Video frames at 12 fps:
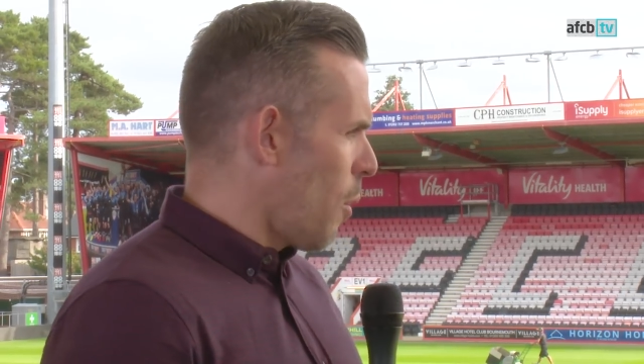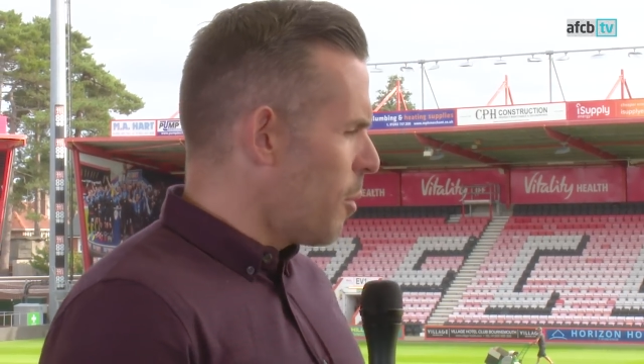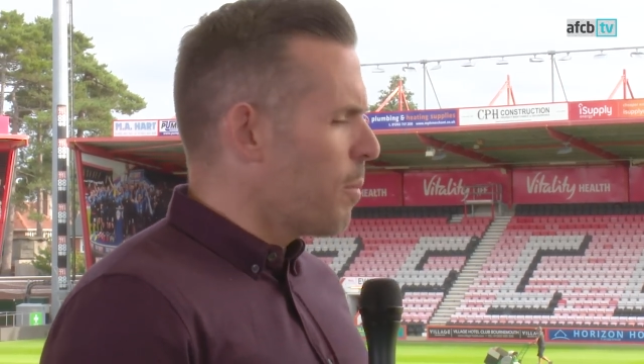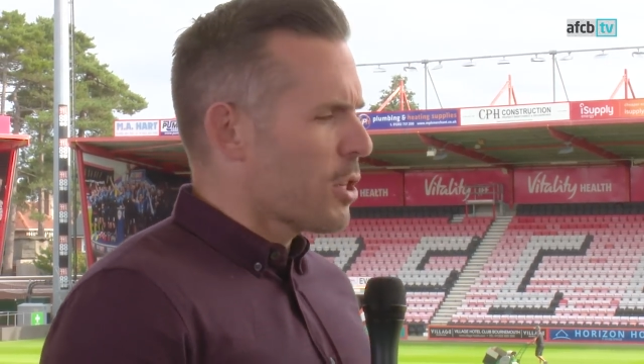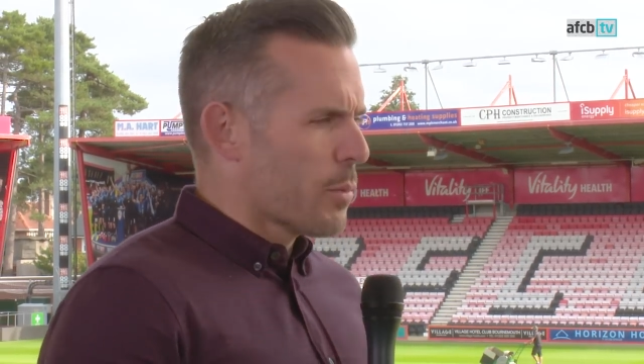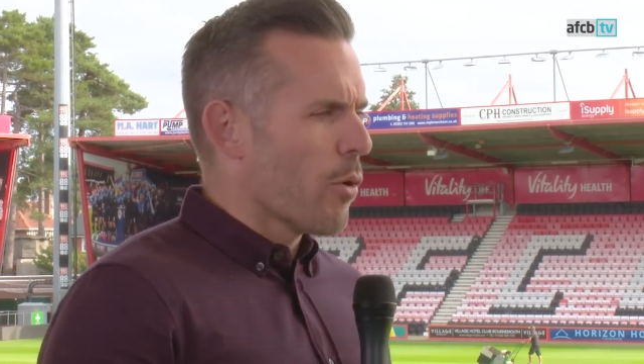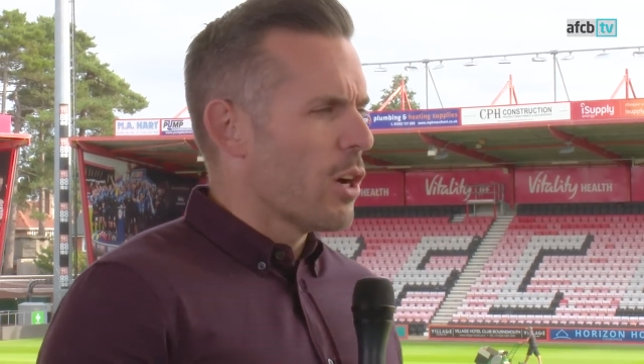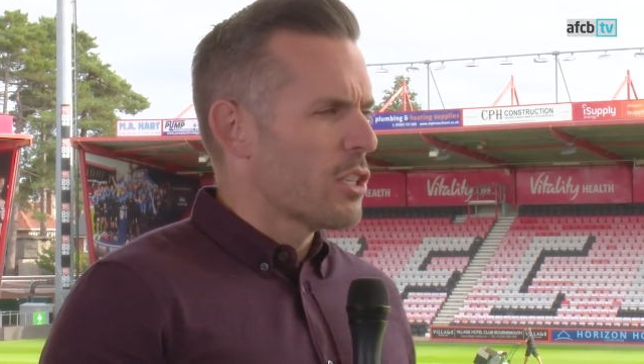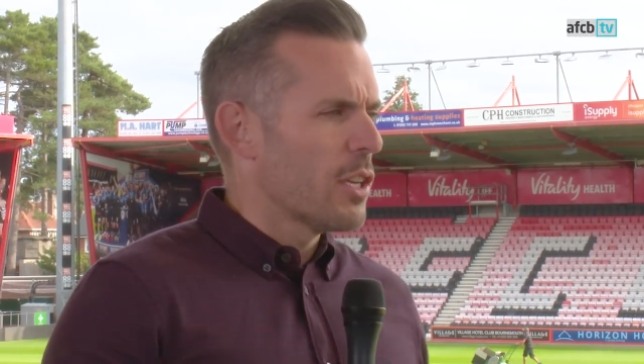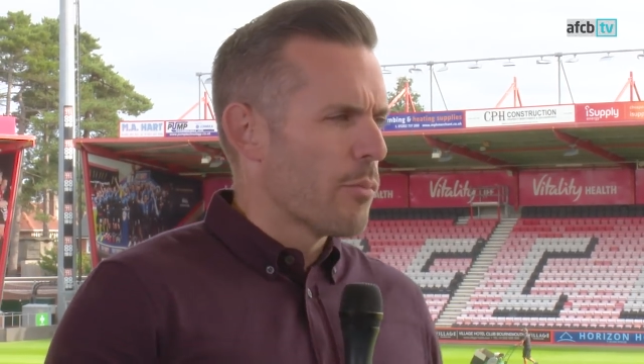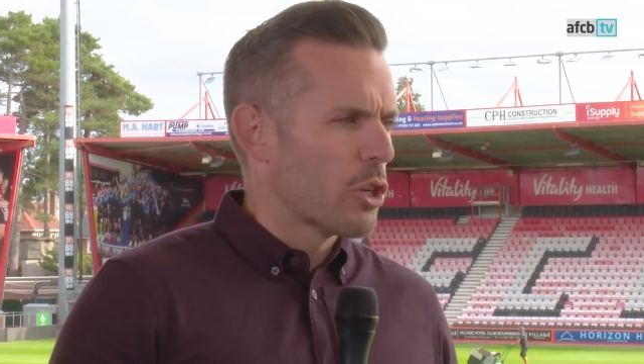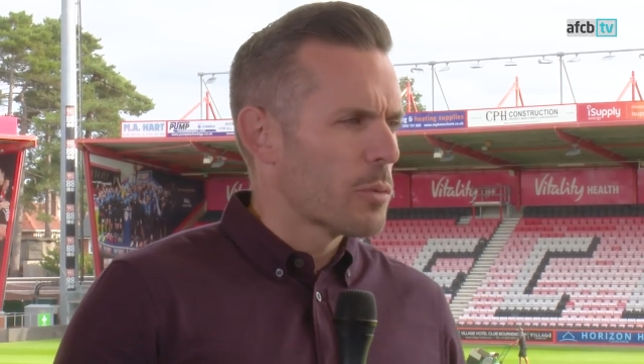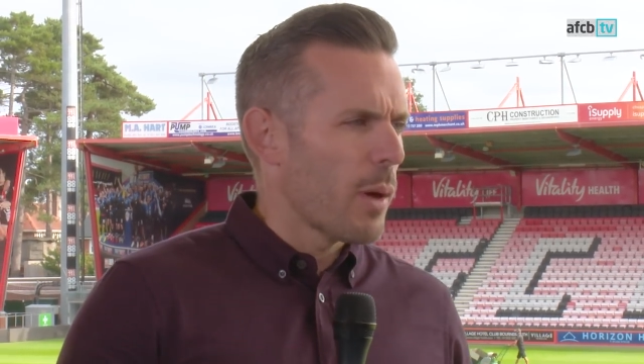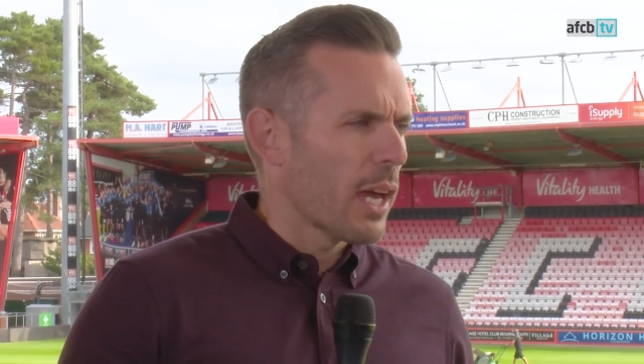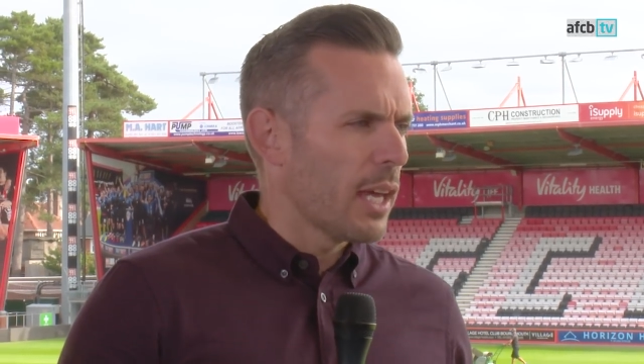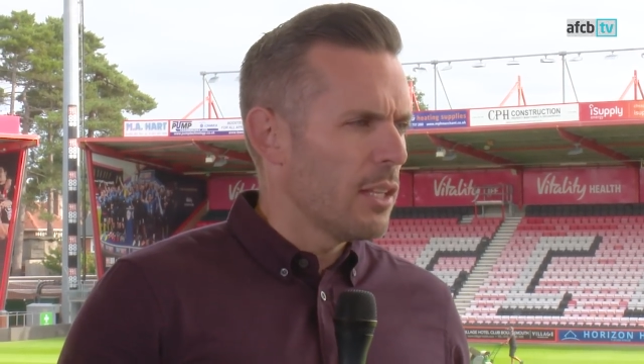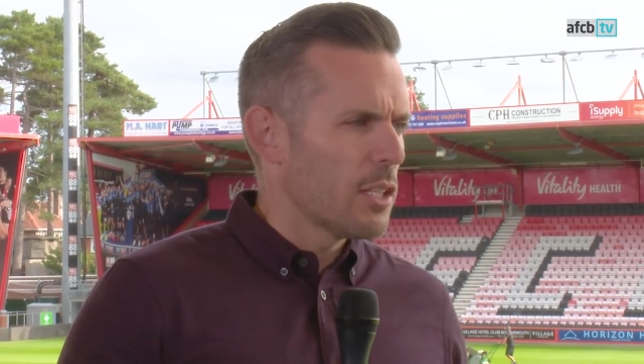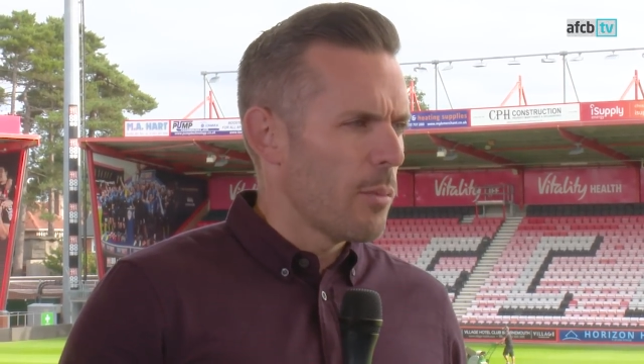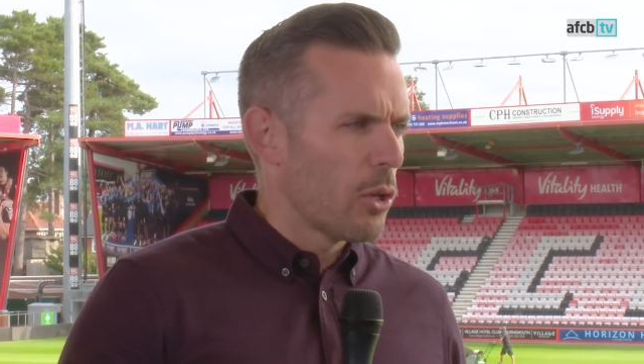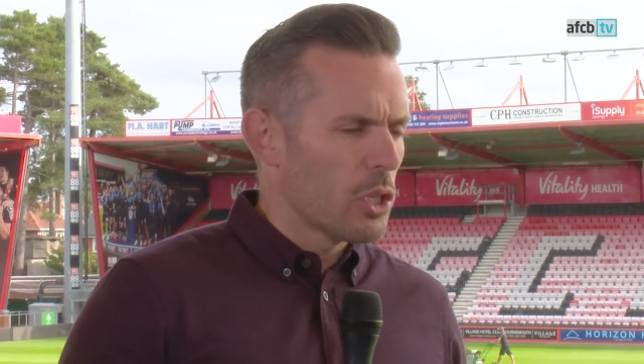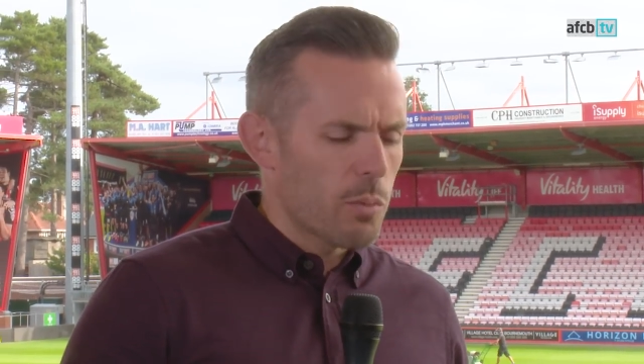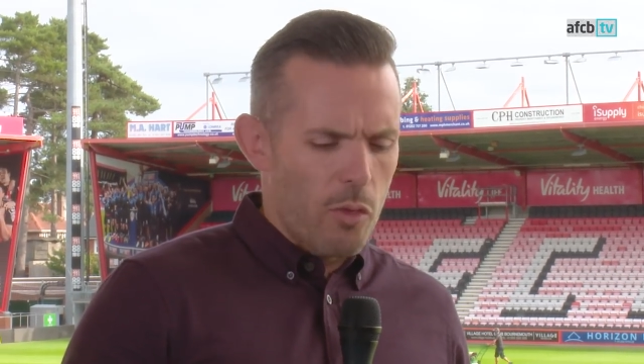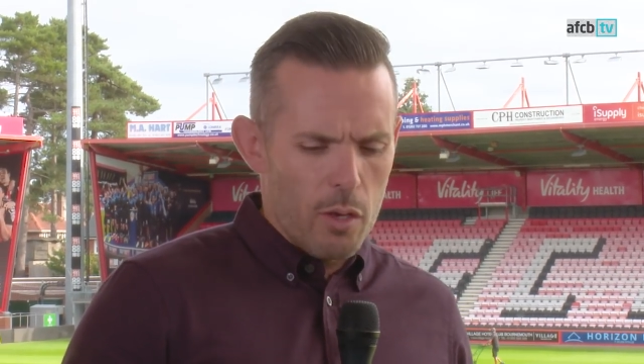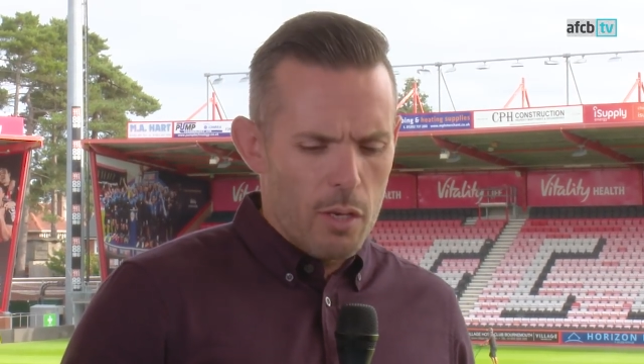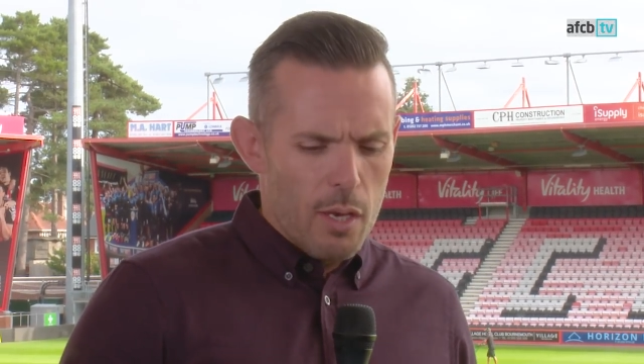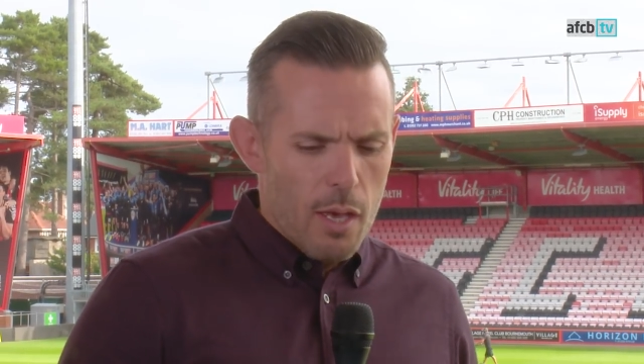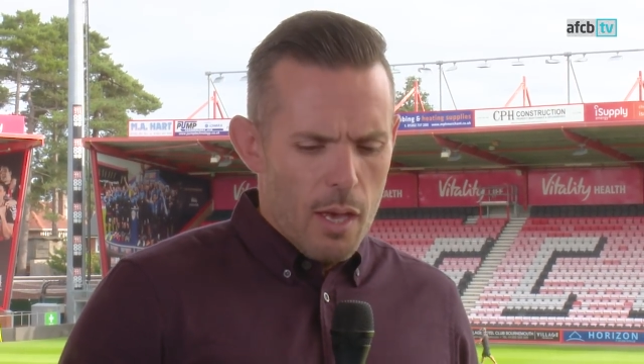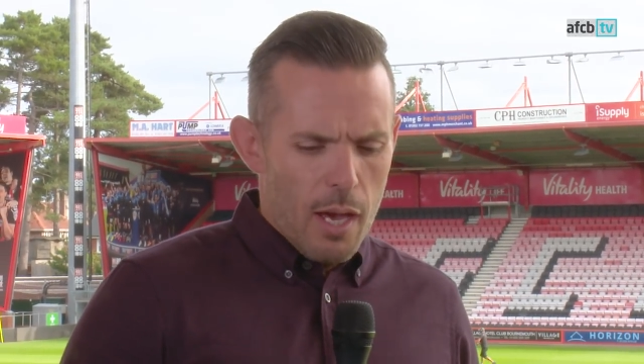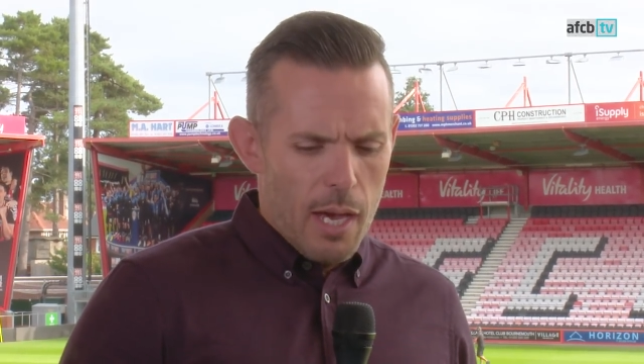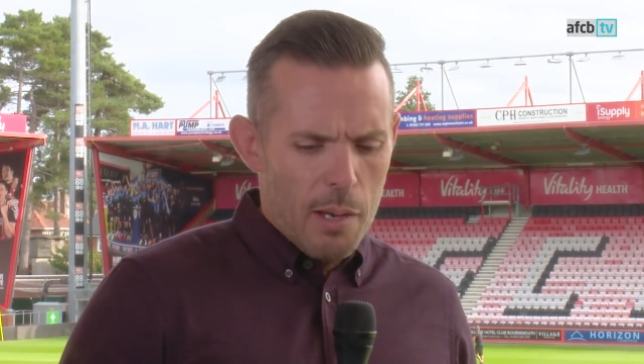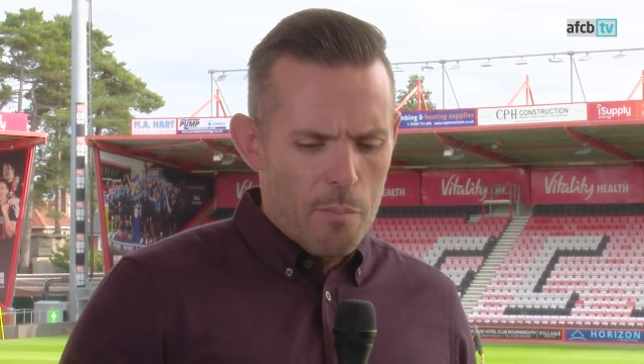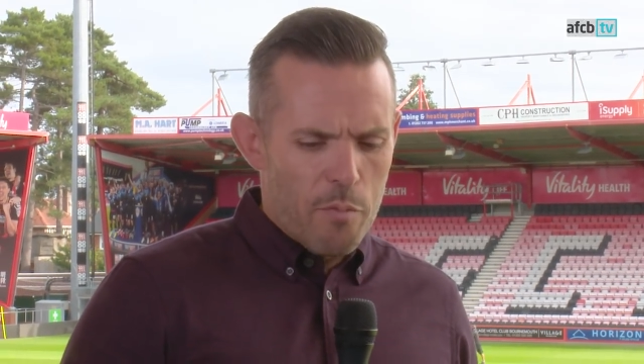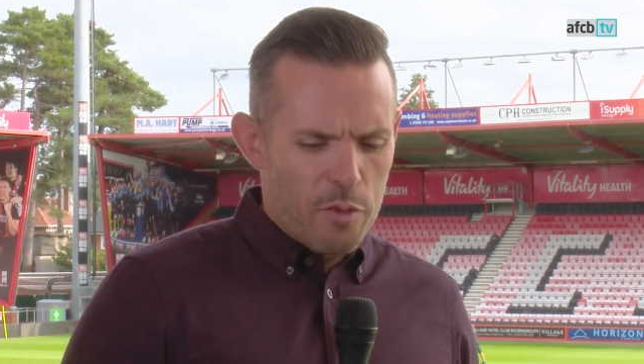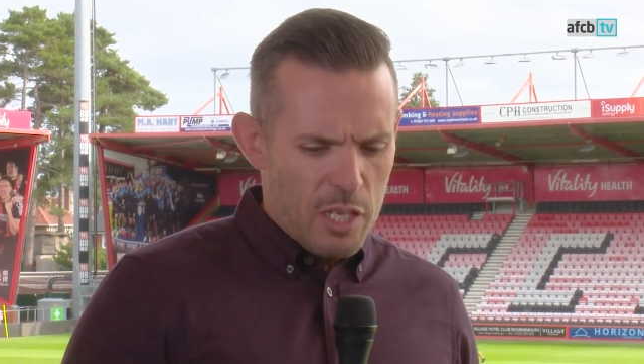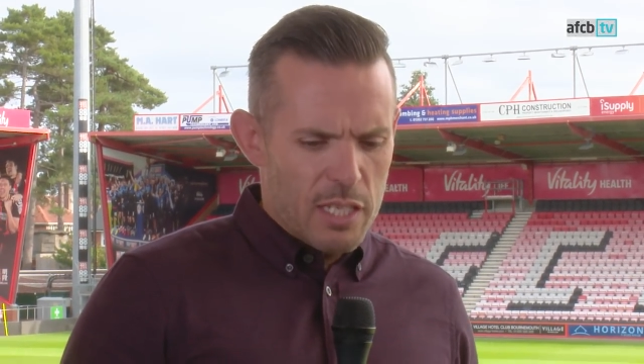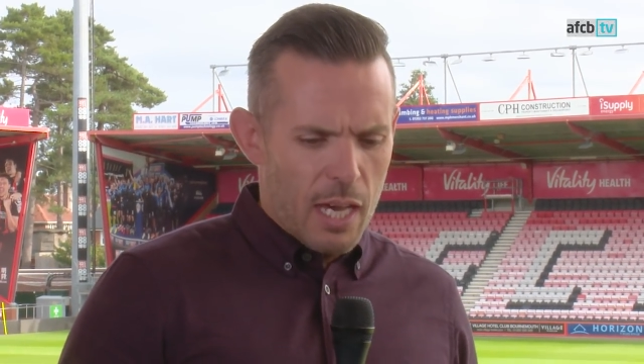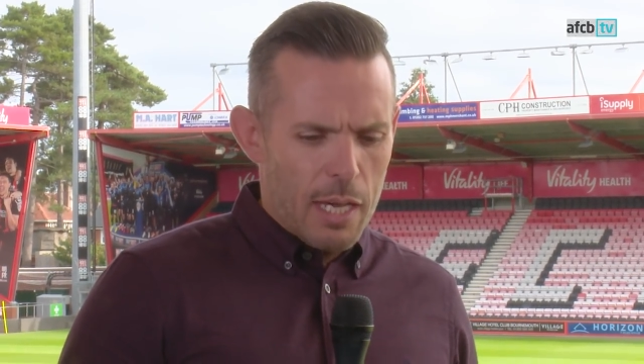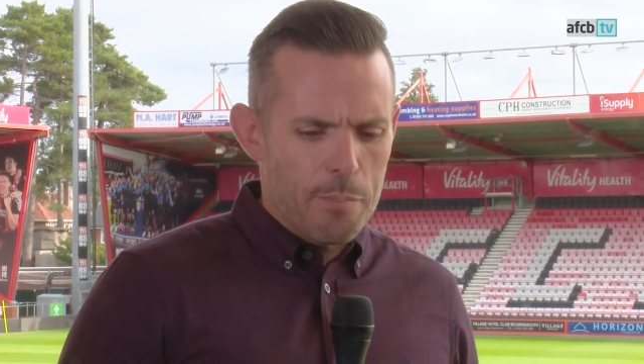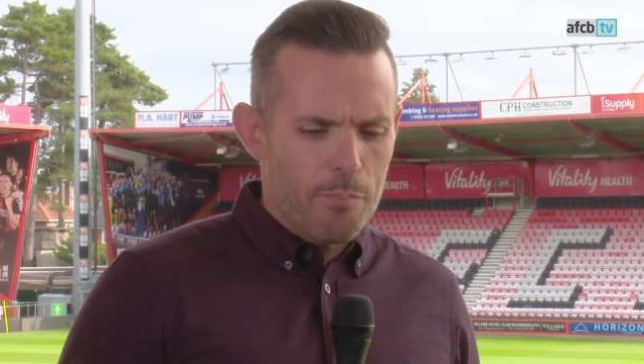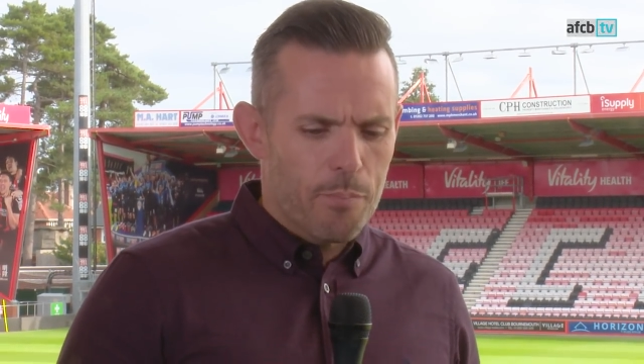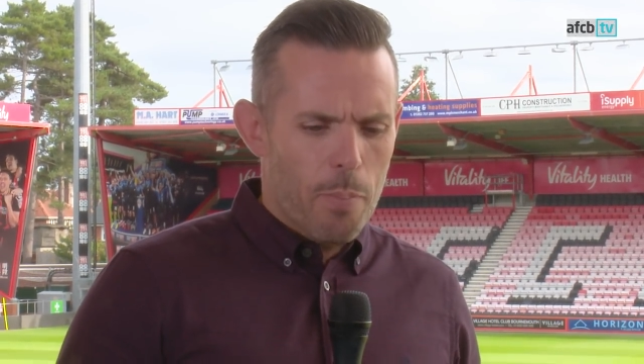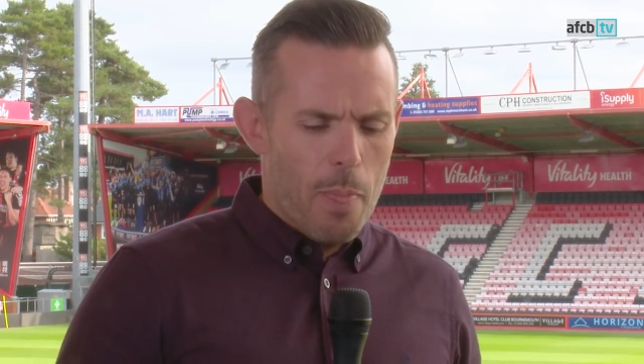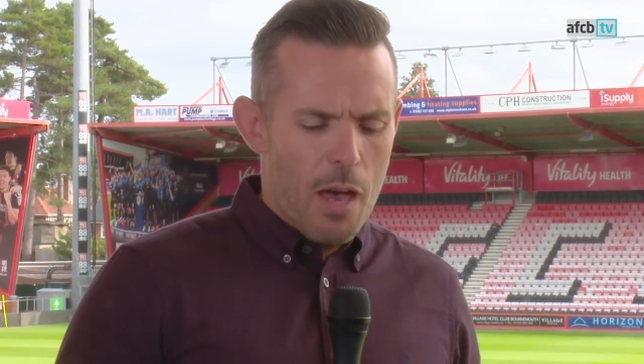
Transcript: I wouldn't be surprised to see Brooks back in, to be honest with you, um, for this game.